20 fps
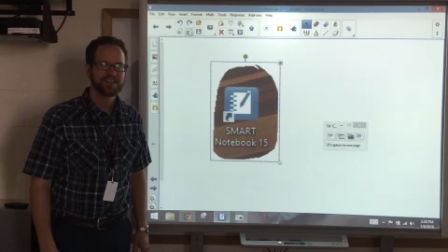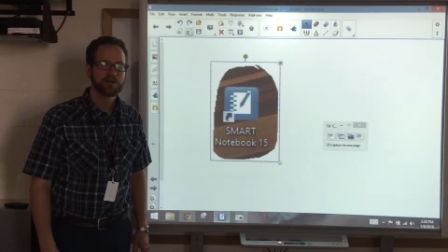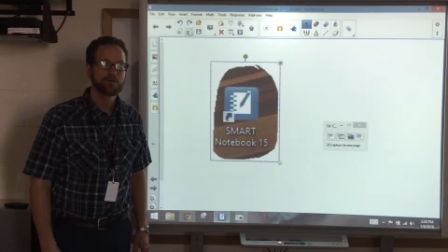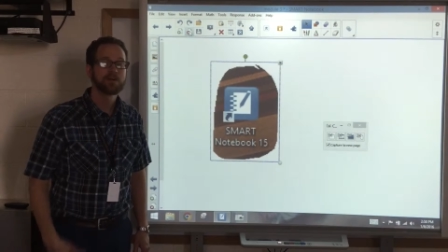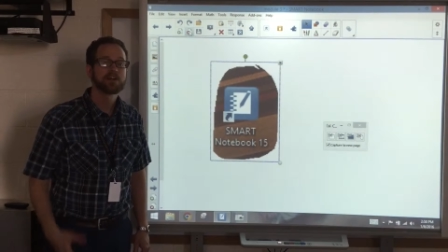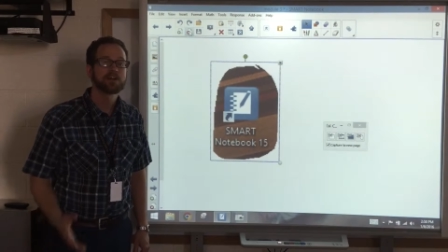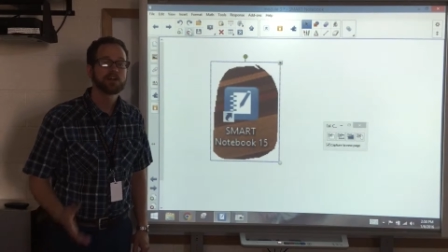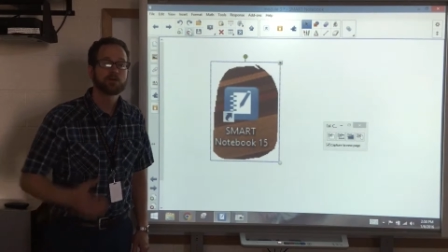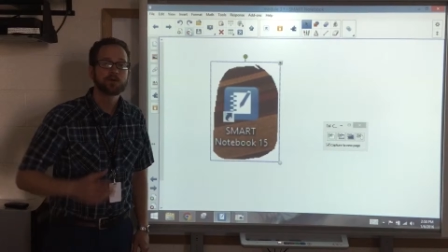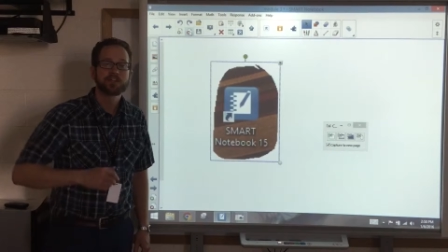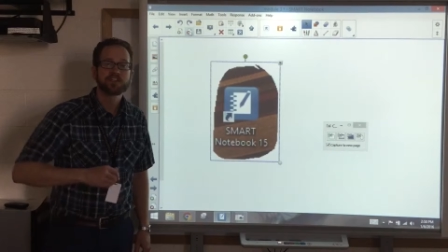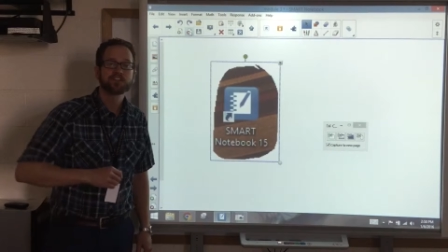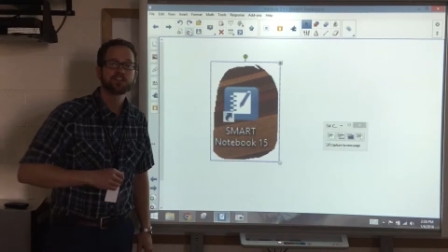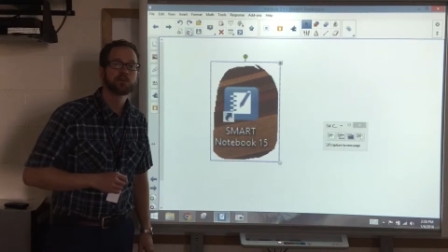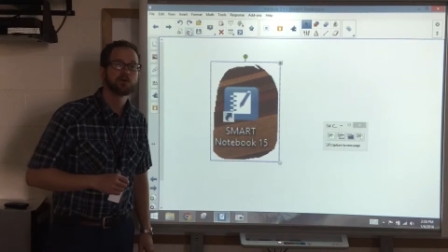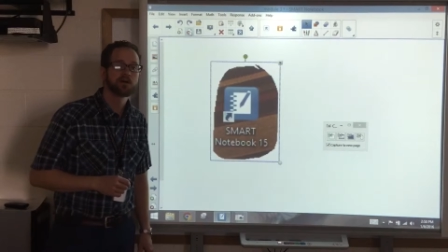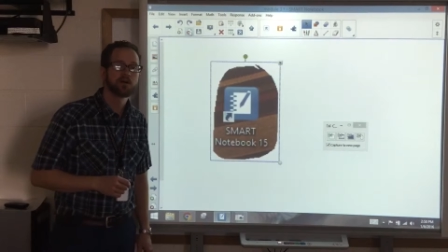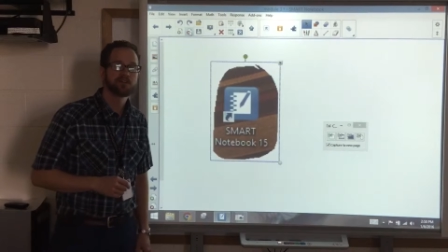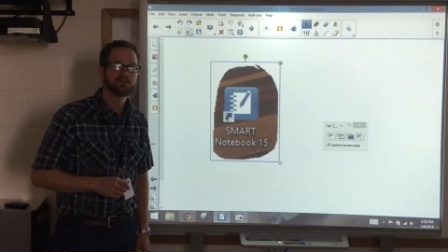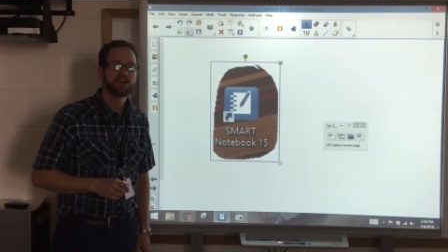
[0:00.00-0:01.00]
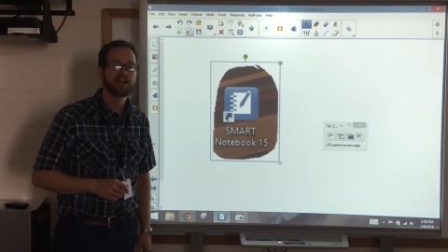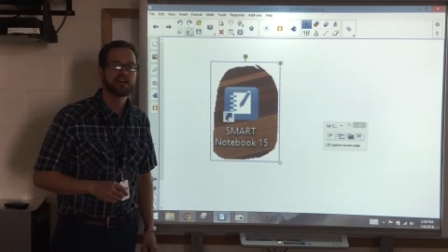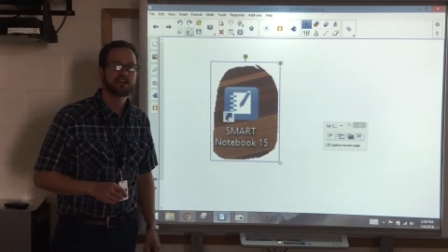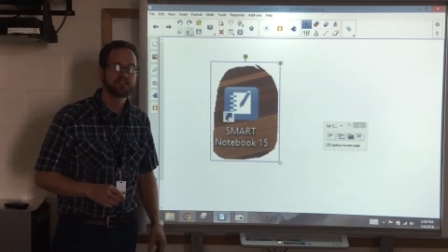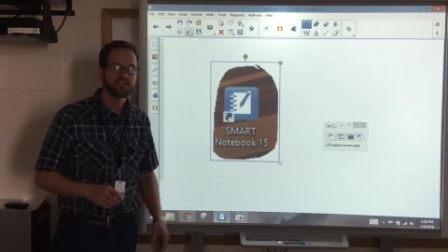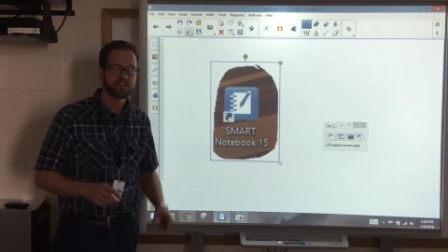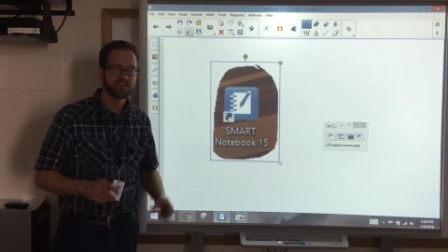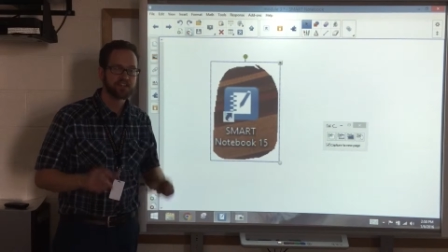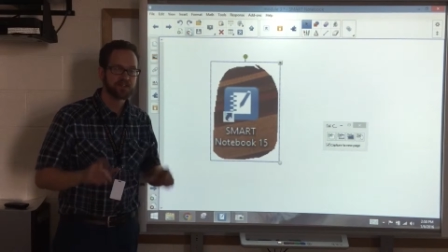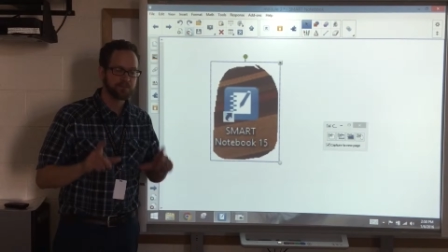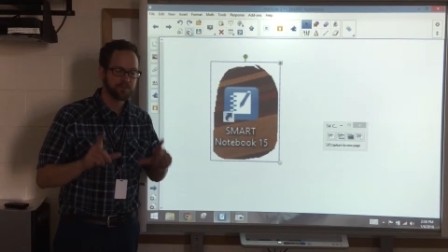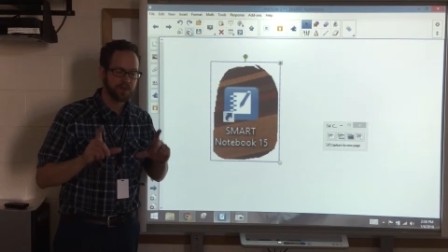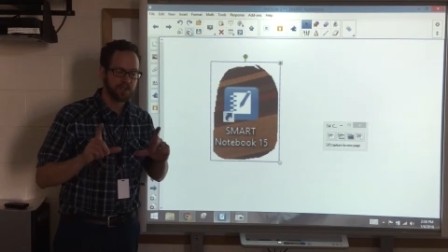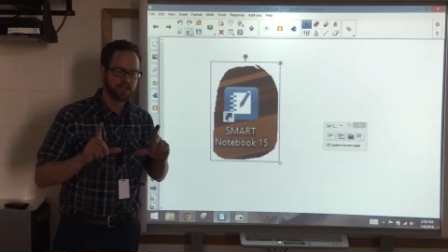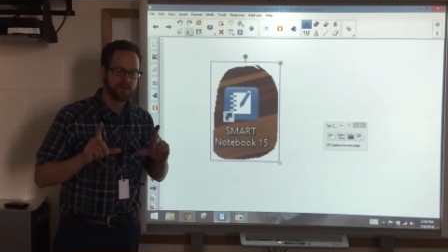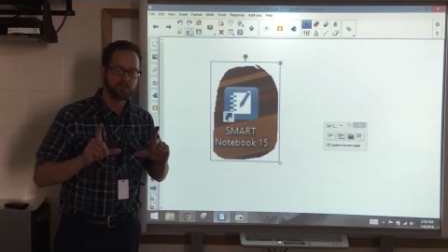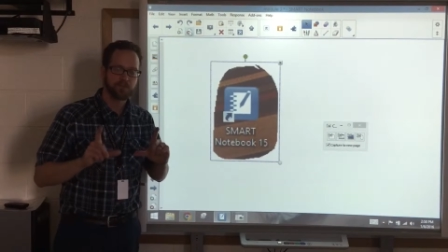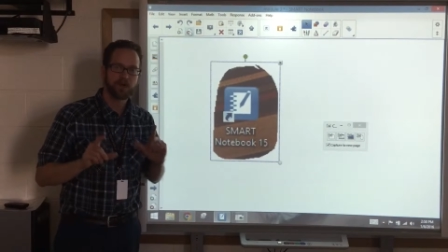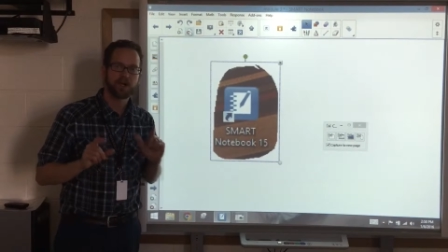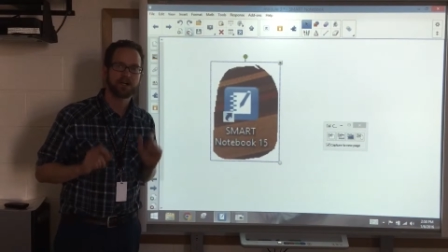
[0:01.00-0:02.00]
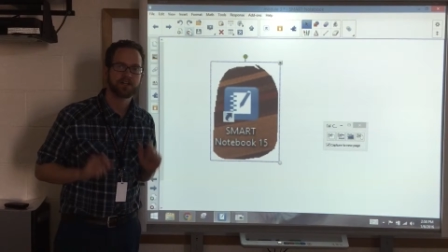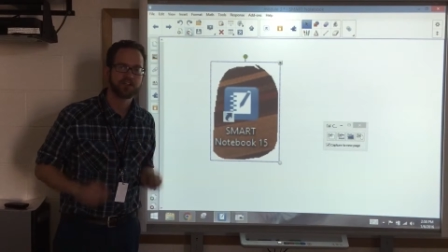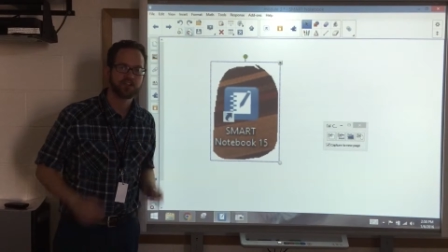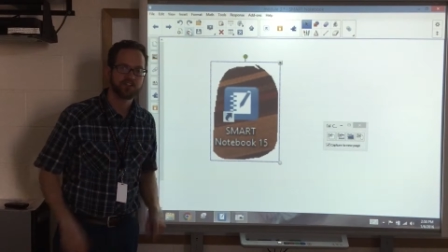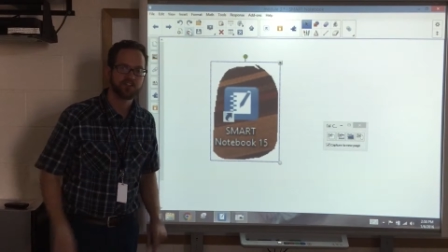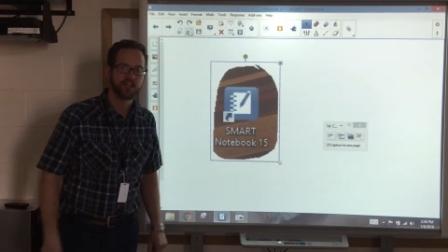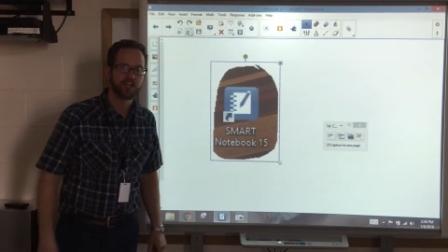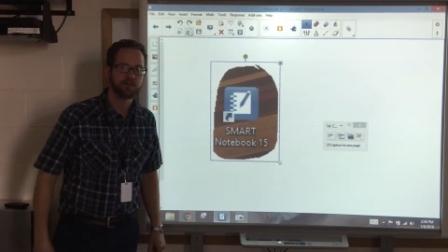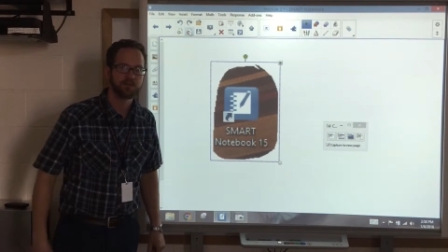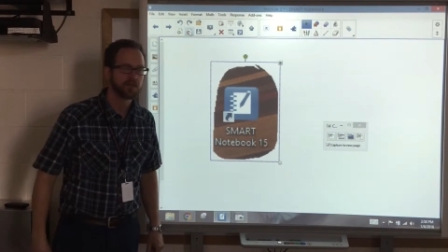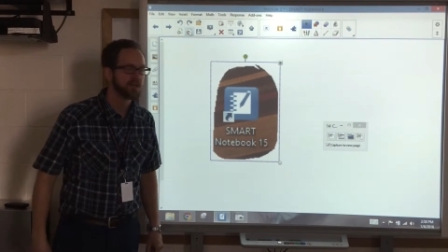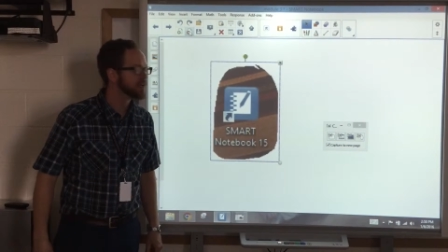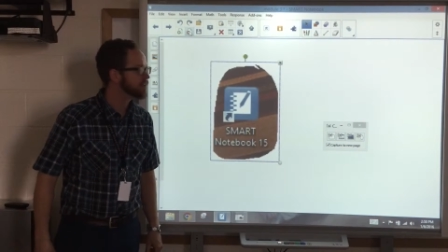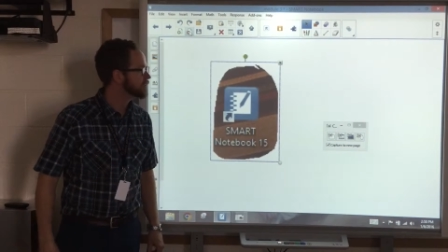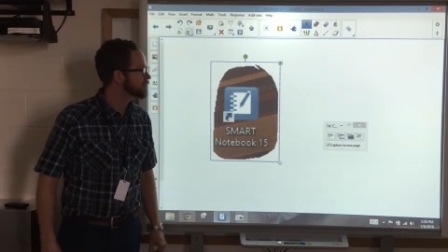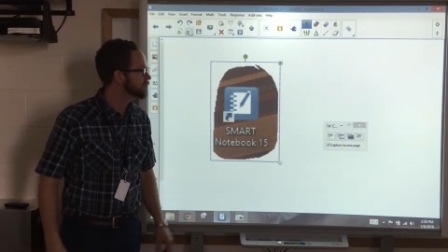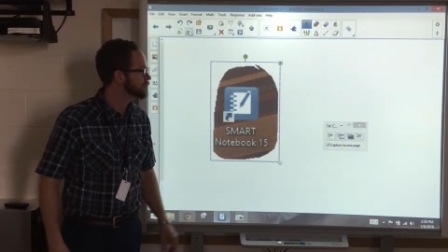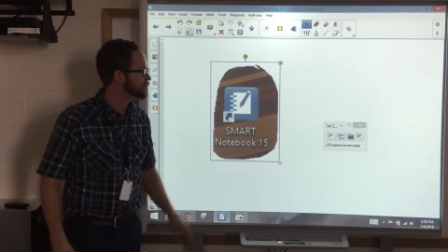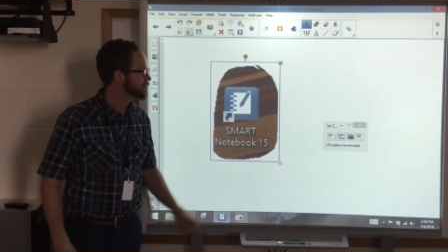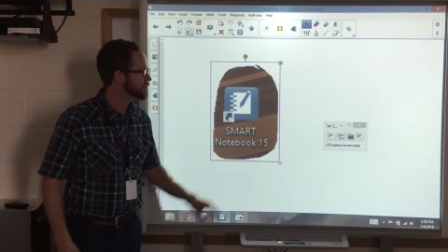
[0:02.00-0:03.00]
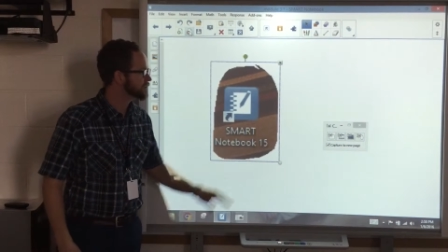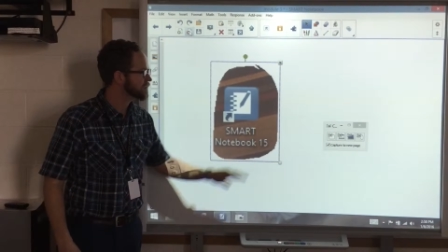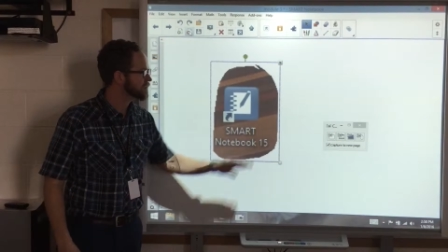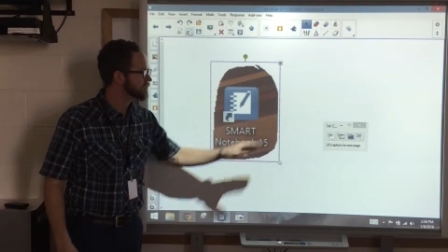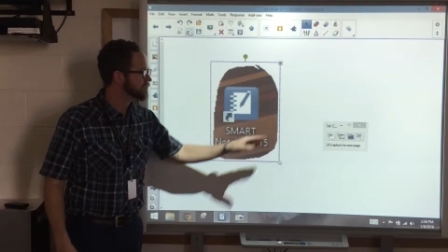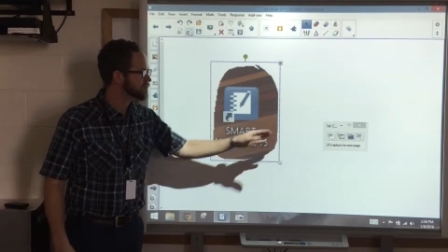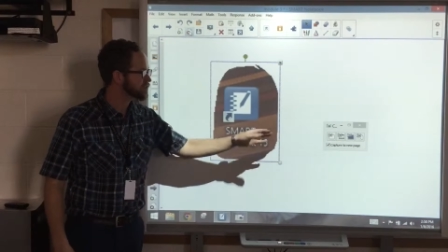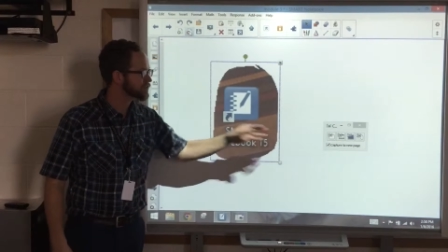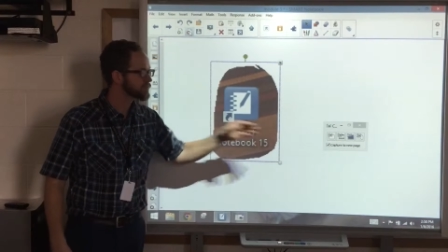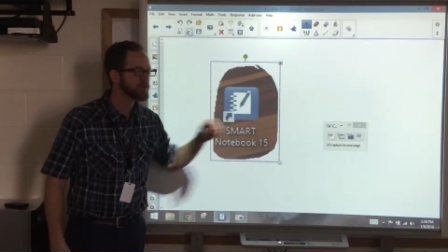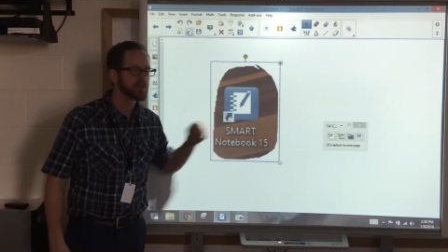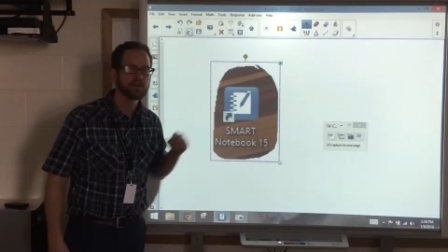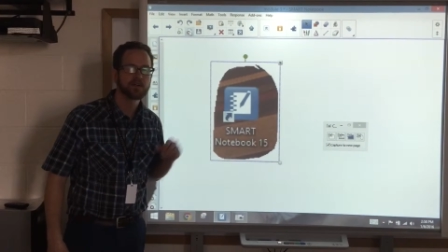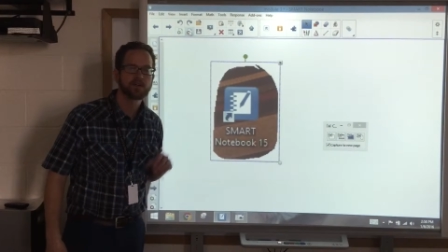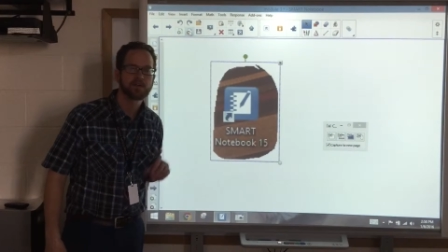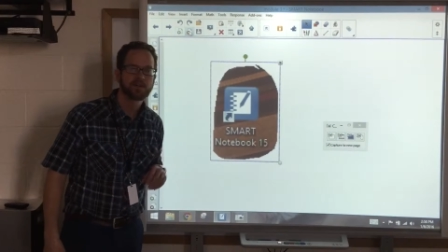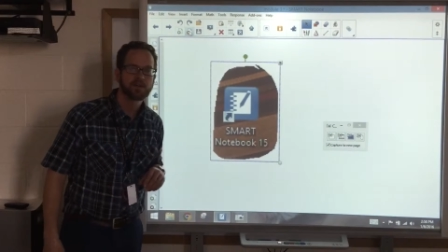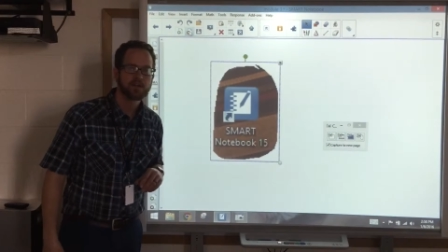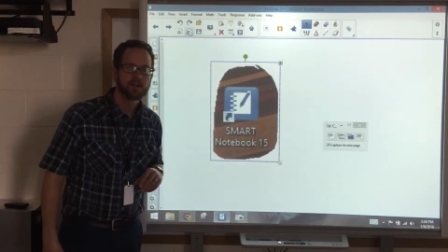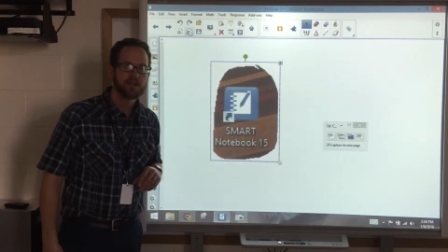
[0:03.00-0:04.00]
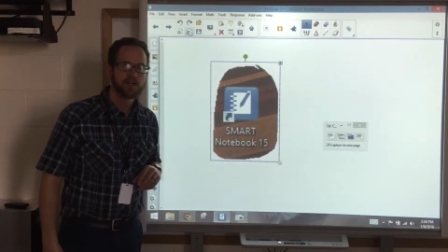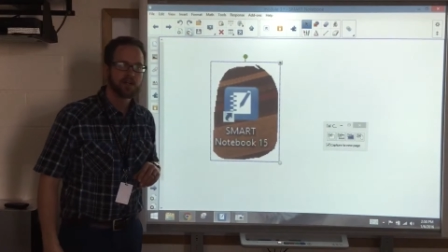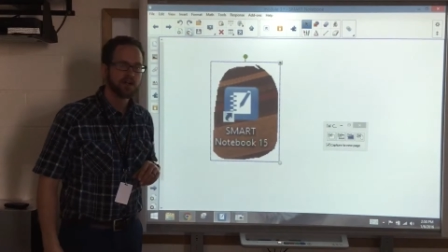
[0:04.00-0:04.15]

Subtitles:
I wanted to quick show off how to snip a box shape using the SMART